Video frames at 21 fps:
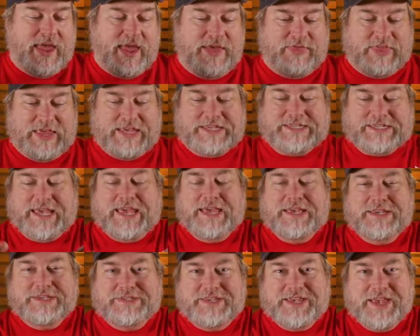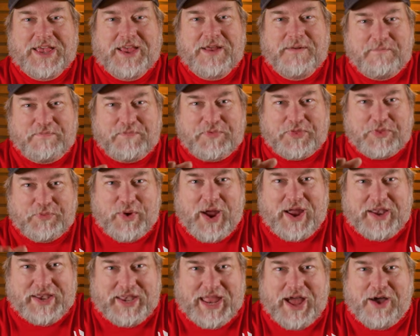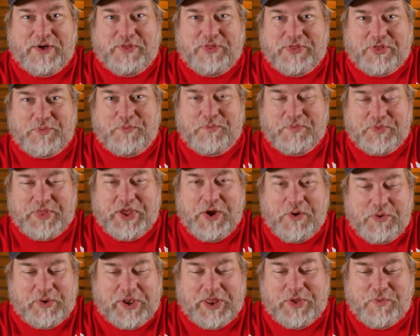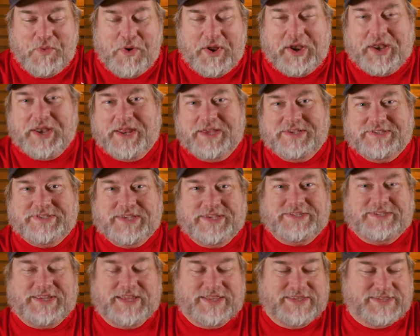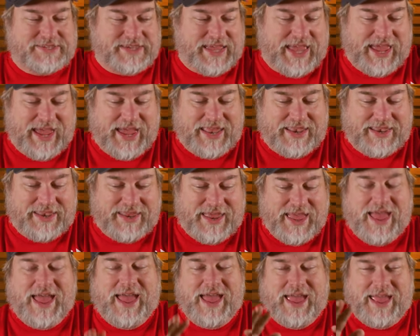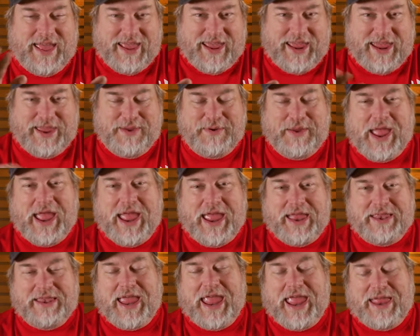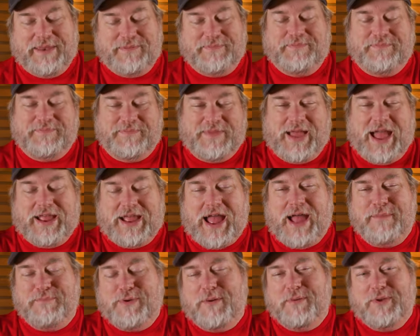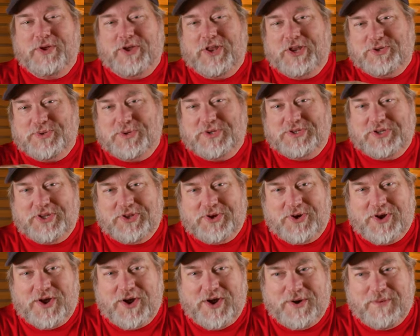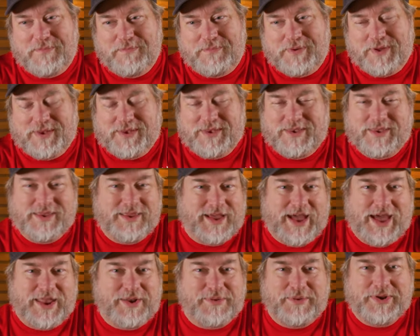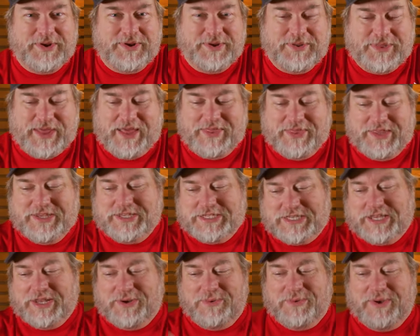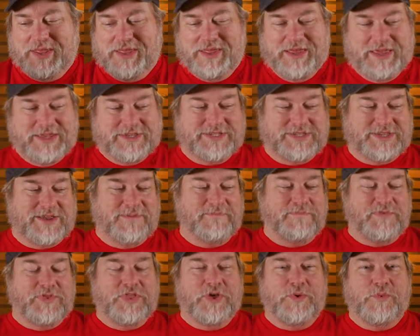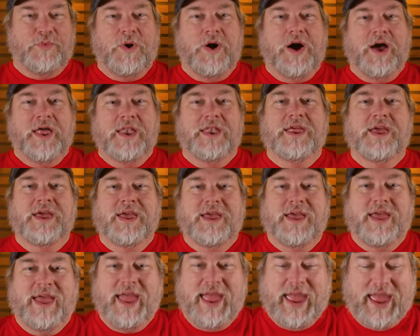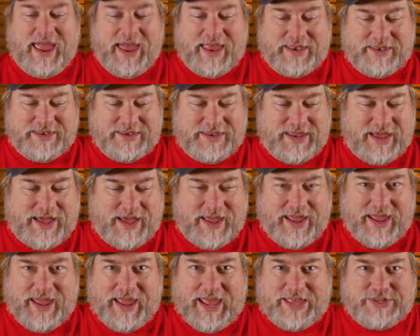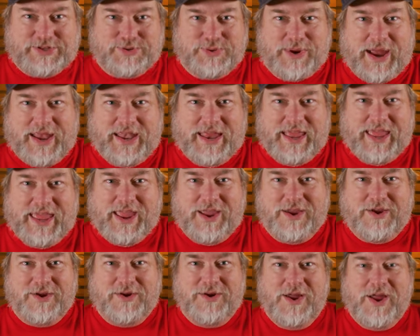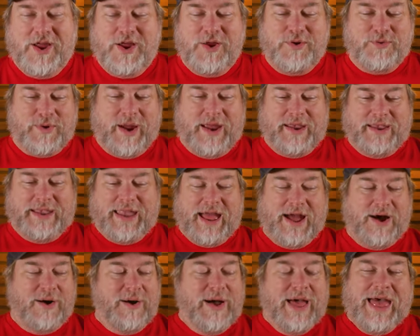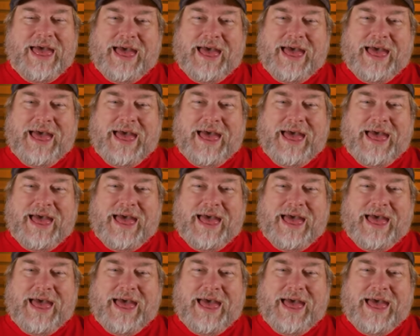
this is right now the the only one in existence, and it it, it I, I probably could have twisted their arm, but I don't want to do that. This literally is the one and uh, it's right here, right now.